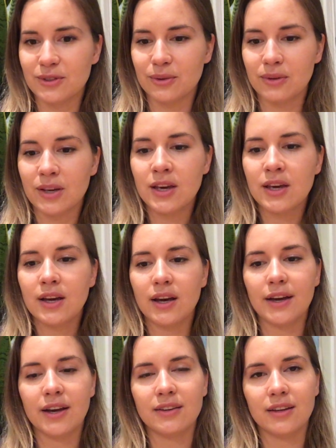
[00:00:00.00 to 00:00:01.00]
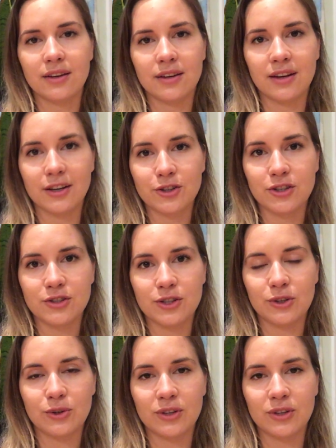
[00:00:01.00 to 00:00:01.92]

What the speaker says: So I had that connection to